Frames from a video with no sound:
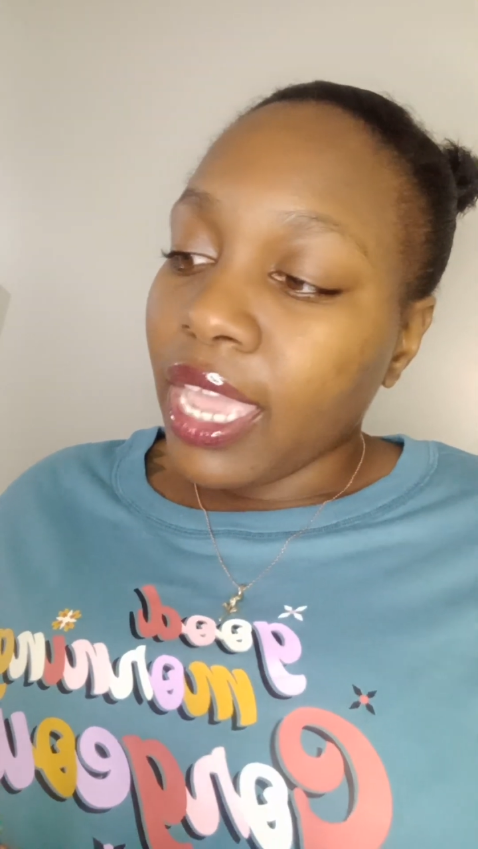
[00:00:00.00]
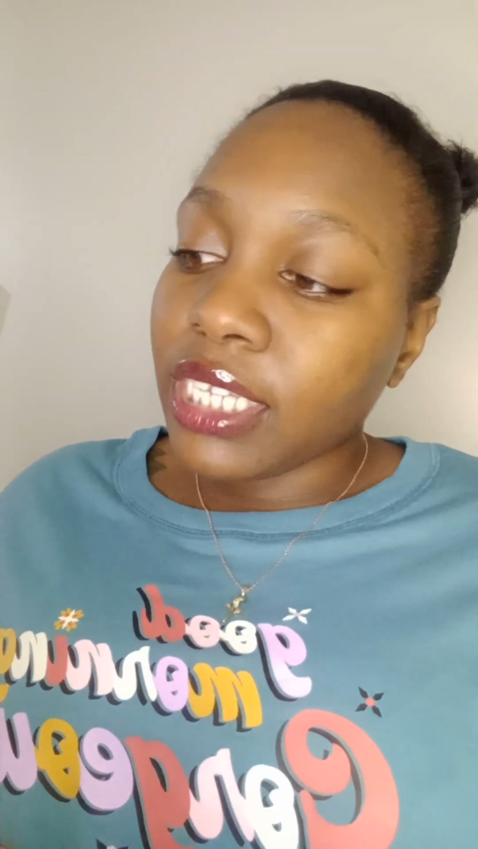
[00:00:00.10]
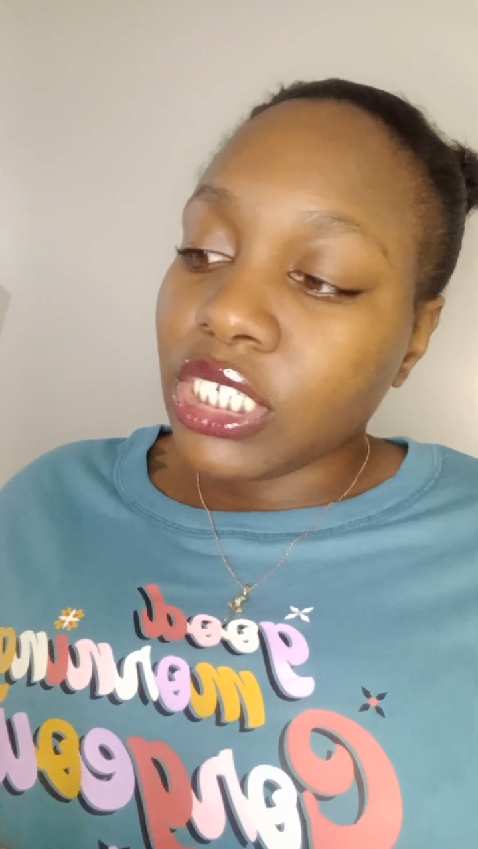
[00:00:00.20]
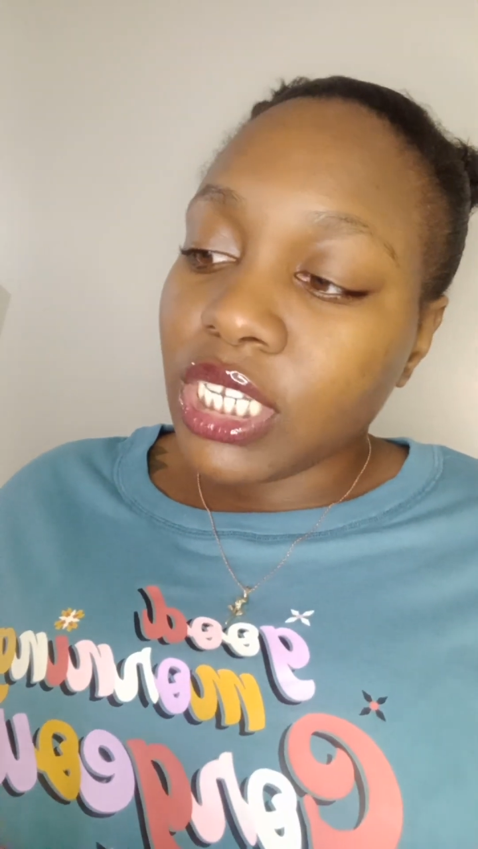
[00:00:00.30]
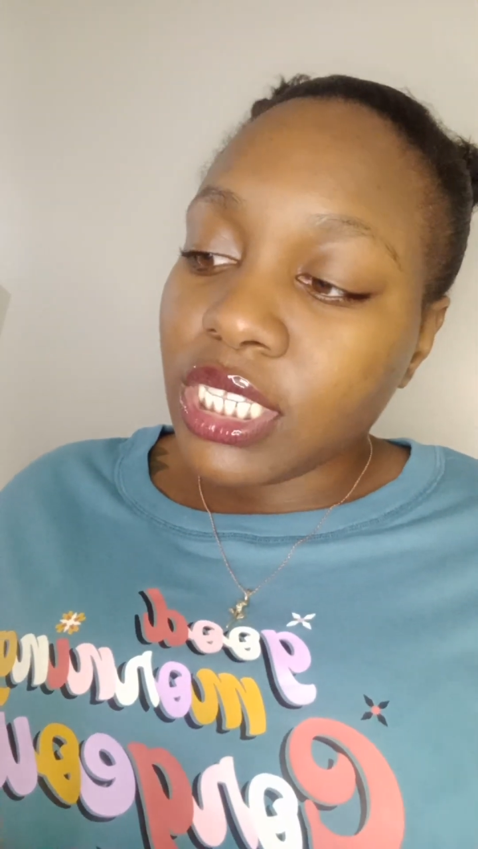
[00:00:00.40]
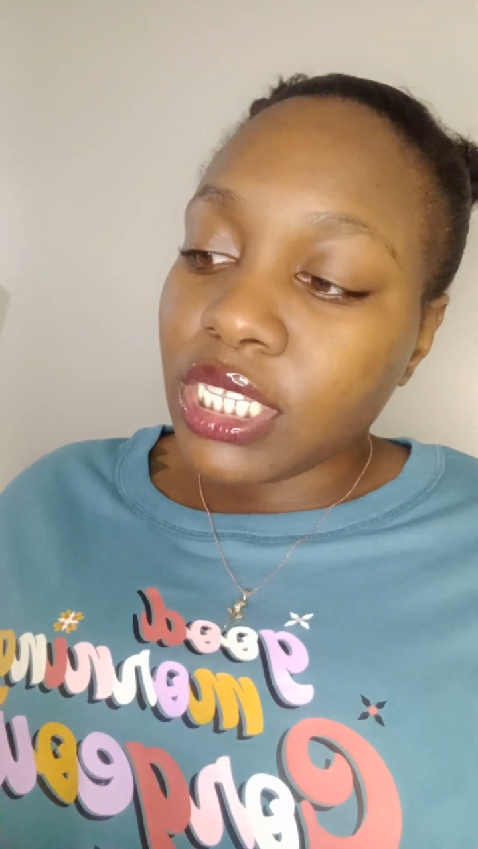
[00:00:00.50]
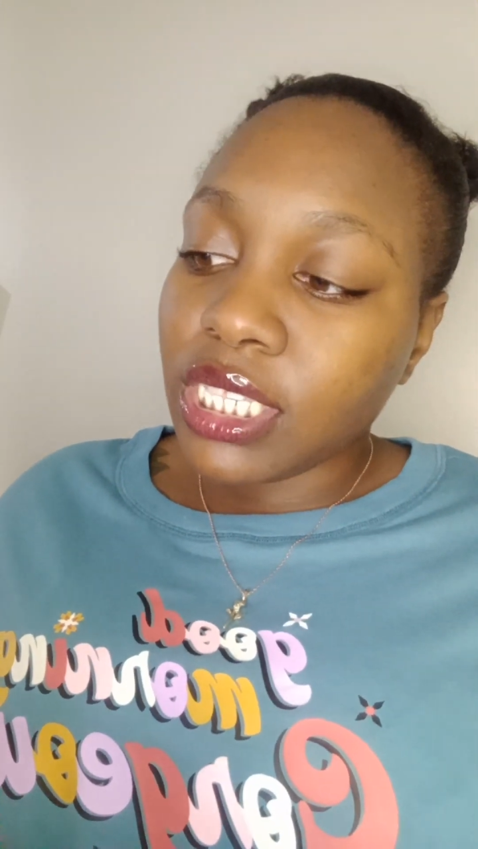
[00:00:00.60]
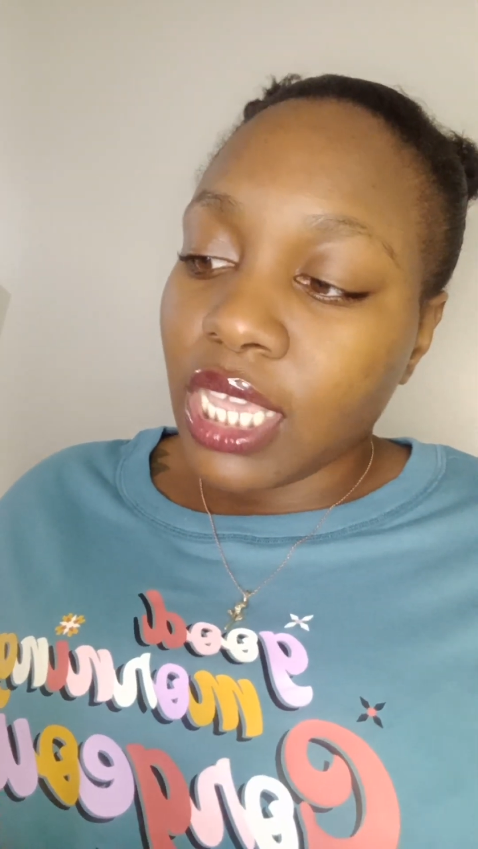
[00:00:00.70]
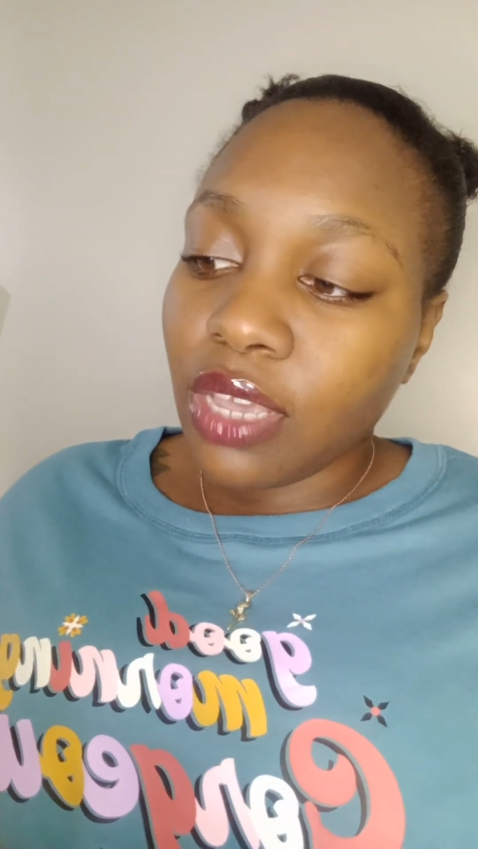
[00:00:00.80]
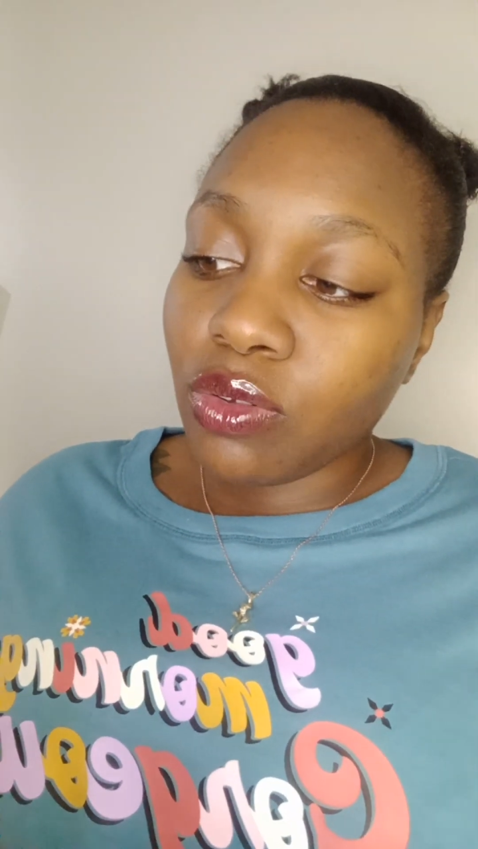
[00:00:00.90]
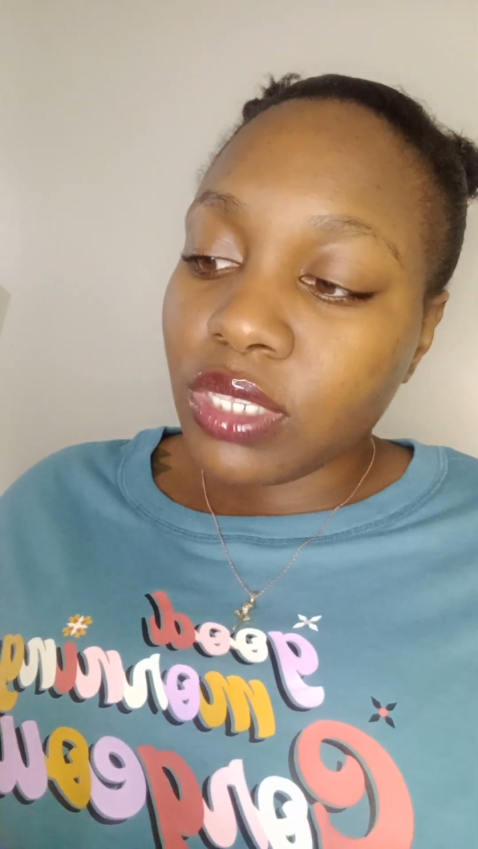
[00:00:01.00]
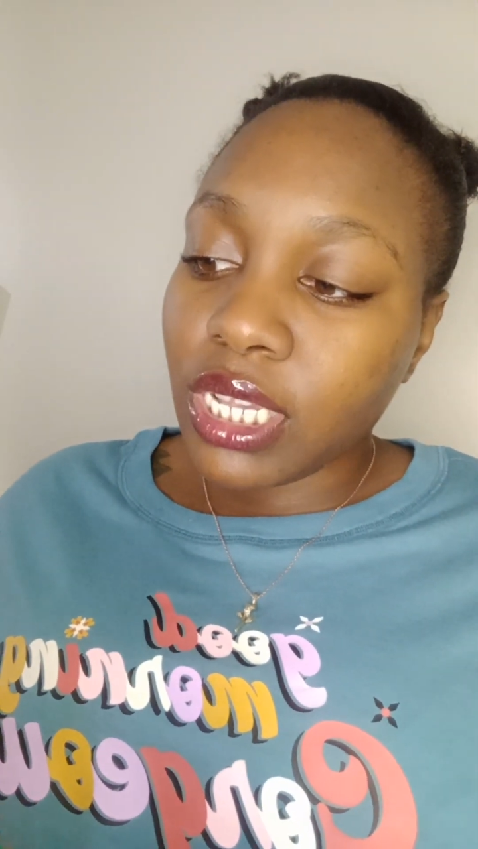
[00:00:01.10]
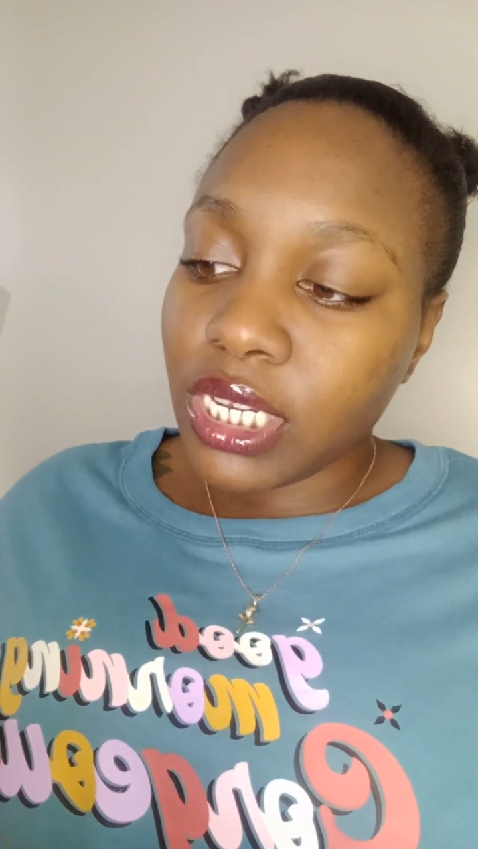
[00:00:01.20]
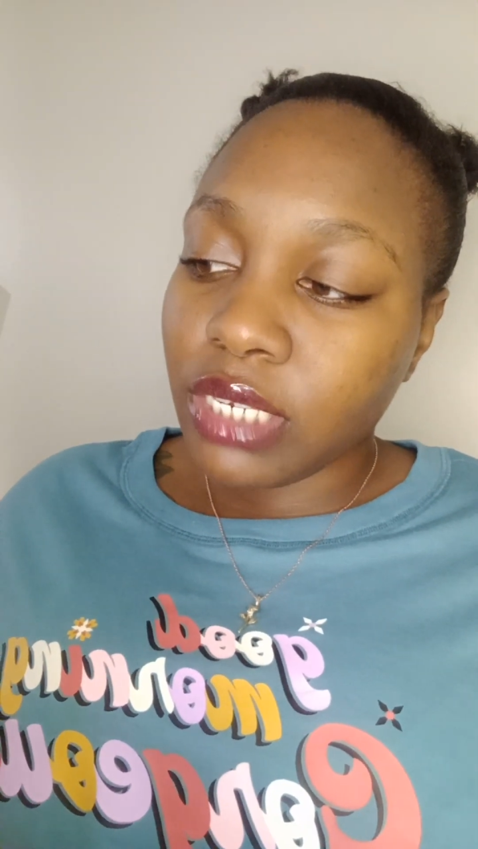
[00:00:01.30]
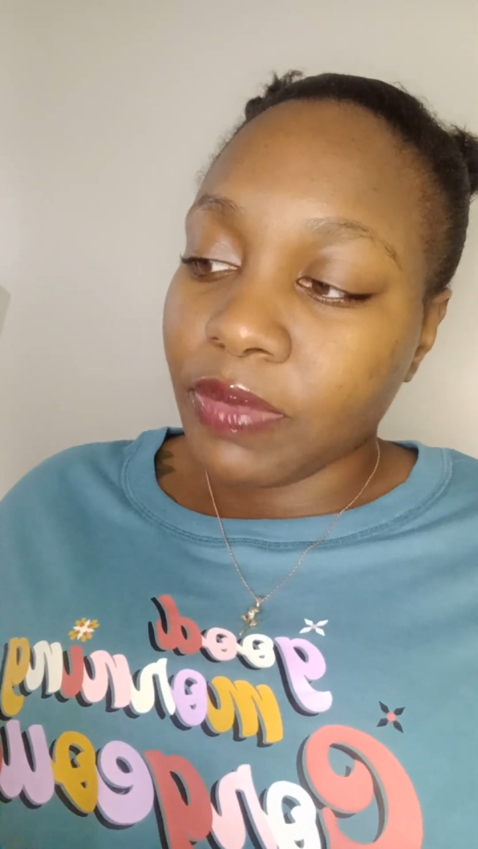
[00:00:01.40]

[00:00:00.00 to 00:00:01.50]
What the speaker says: And Jesus said, who touched